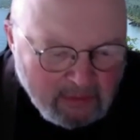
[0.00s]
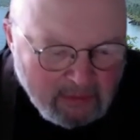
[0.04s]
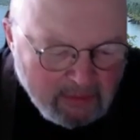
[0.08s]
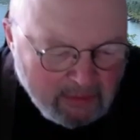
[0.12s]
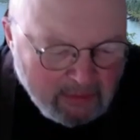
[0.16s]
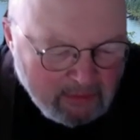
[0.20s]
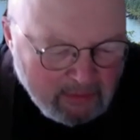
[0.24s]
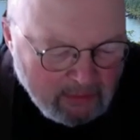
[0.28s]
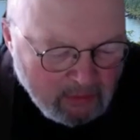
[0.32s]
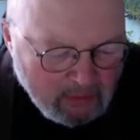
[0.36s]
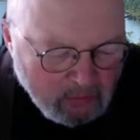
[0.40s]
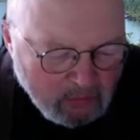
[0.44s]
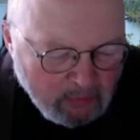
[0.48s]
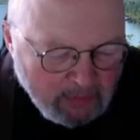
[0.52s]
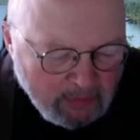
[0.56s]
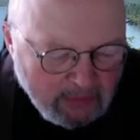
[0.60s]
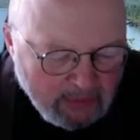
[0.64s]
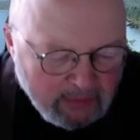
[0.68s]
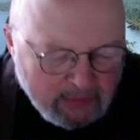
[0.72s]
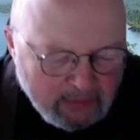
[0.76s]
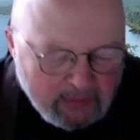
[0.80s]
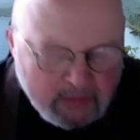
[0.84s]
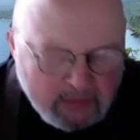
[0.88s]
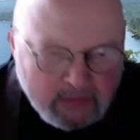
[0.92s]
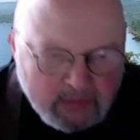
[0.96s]
that the
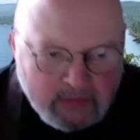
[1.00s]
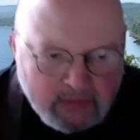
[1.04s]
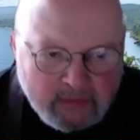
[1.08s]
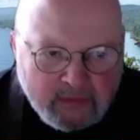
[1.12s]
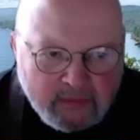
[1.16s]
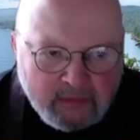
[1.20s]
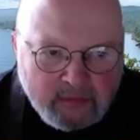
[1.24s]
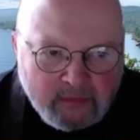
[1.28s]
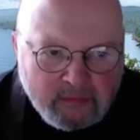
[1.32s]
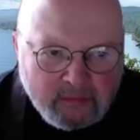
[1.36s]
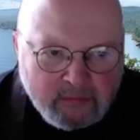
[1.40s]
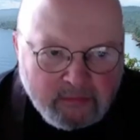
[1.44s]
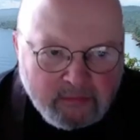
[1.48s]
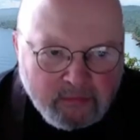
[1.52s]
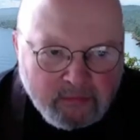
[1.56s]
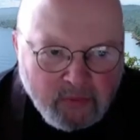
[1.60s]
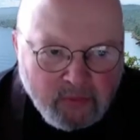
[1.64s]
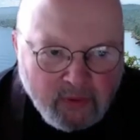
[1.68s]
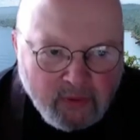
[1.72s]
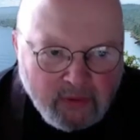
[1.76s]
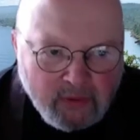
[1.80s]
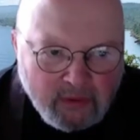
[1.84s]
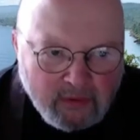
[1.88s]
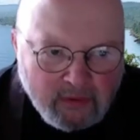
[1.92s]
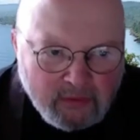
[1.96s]
awakened
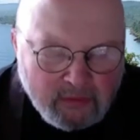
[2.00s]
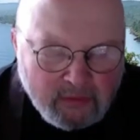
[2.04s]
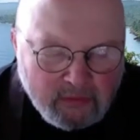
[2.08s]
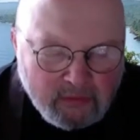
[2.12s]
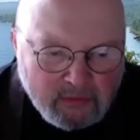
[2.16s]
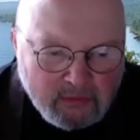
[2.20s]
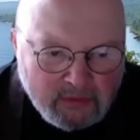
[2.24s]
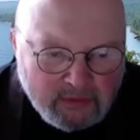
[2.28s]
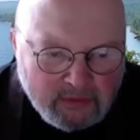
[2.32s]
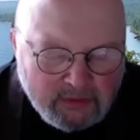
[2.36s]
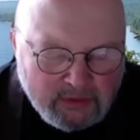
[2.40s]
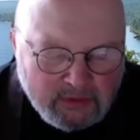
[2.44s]
point out to us.